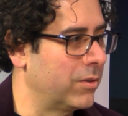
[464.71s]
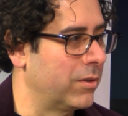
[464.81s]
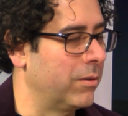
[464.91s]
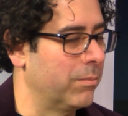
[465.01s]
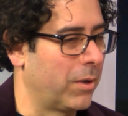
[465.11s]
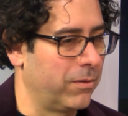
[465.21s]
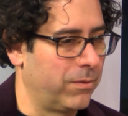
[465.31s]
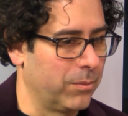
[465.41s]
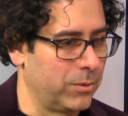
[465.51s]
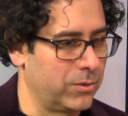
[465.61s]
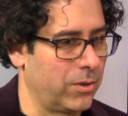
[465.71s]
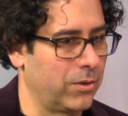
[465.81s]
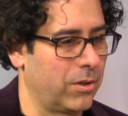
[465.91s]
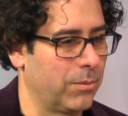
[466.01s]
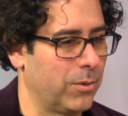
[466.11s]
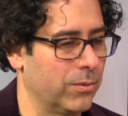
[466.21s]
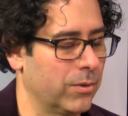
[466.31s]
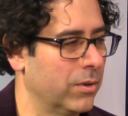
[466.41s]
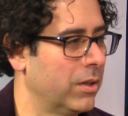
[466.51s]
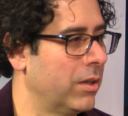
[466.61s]
And then my family started to come
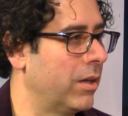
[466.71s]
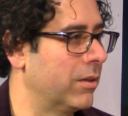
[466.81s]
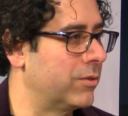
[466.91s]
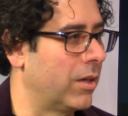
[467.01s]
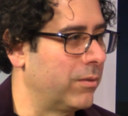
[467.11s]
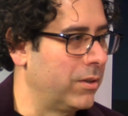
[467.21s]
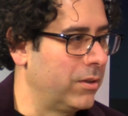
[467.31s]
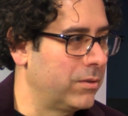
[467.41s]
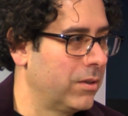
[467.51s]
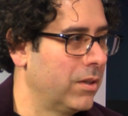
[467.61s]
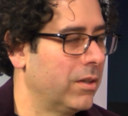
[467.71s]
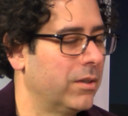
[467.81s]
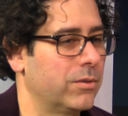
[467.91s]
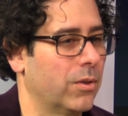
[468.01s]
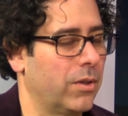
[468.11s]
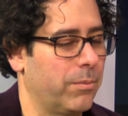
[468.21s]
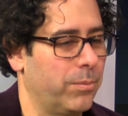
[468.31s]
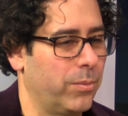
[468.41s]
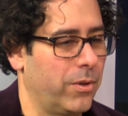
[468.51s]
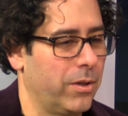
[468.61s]
over in the 70s. So
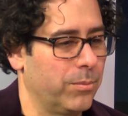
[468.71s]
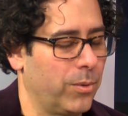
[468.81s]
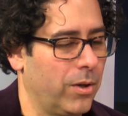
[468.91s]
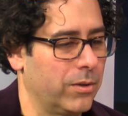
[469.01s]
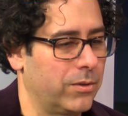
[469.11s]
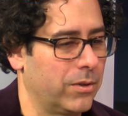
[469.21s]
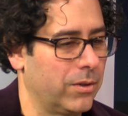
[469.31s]
that then brought